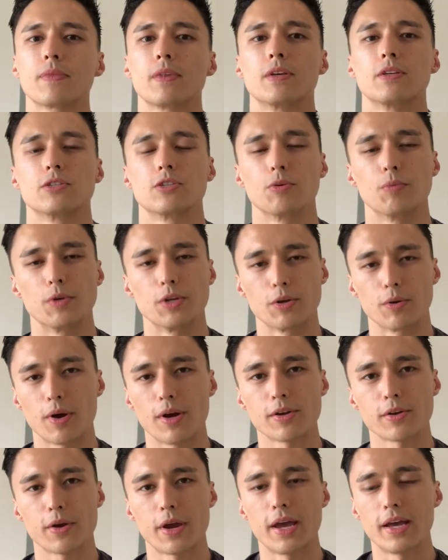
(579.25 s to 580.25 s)
So when you're
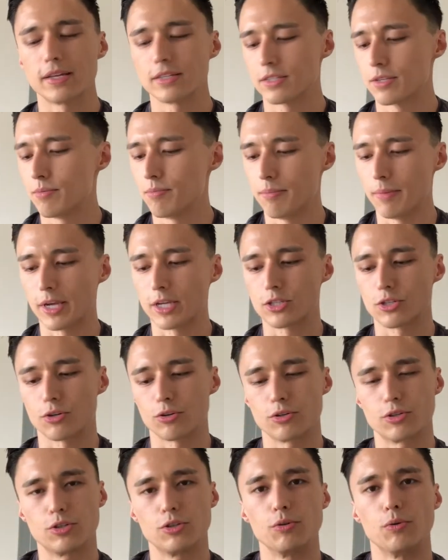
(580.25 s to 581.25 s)
on your hands, make
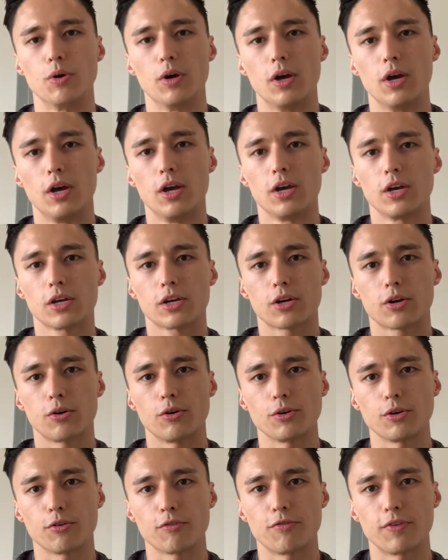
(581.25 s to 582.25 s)
sure to curl
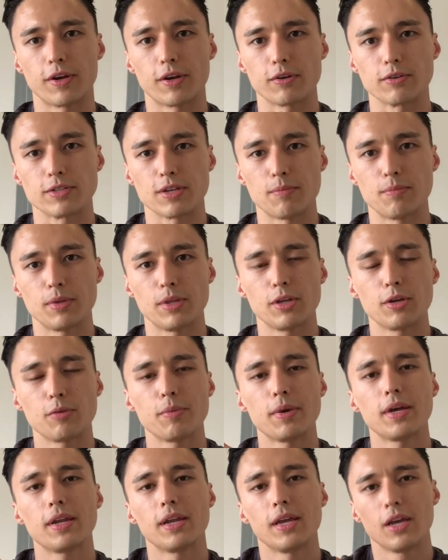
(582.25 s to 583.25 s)
your fingers up a little
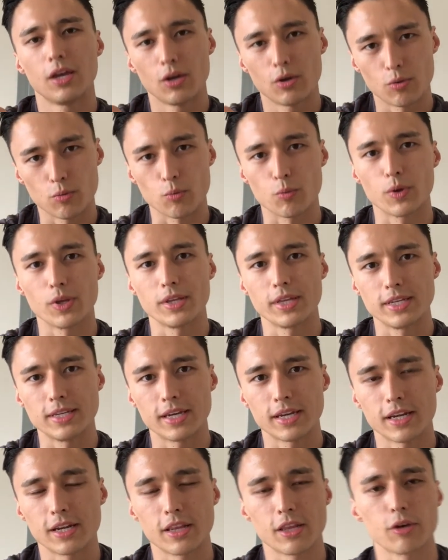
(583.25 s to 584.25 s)
bit, really
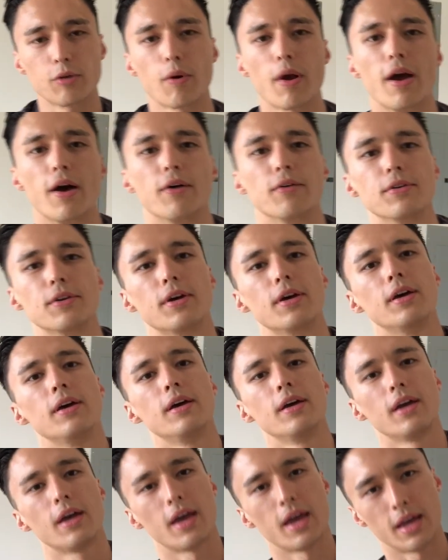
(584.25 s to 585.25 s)
dig into the ground,
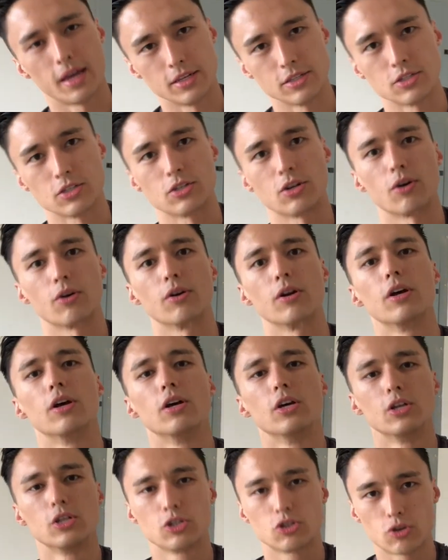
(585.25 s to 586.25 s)
and start
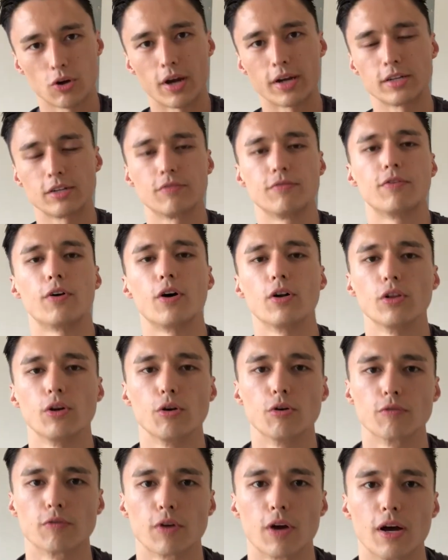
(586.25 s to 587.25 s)
trying to fall
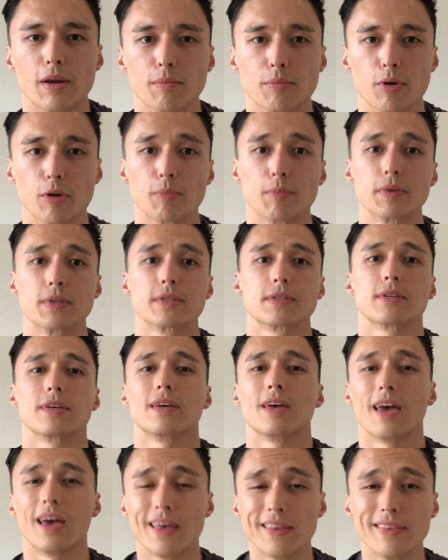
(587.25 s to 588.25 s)
over on purpose.
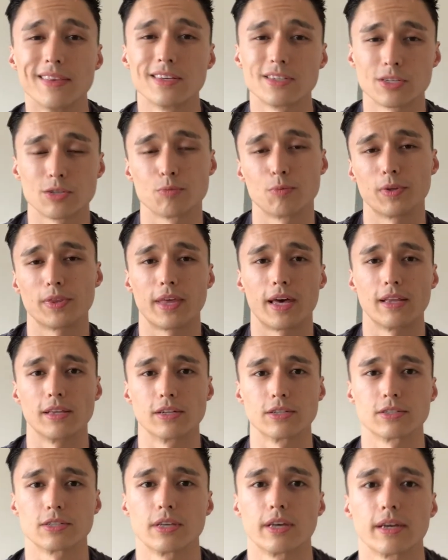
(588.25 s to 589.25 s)
And this is what that
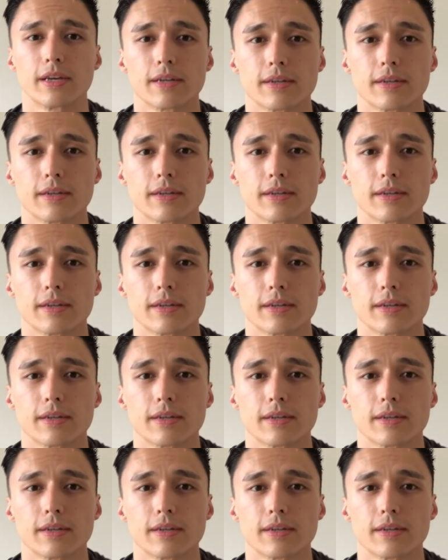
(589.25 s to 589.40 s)
looks like.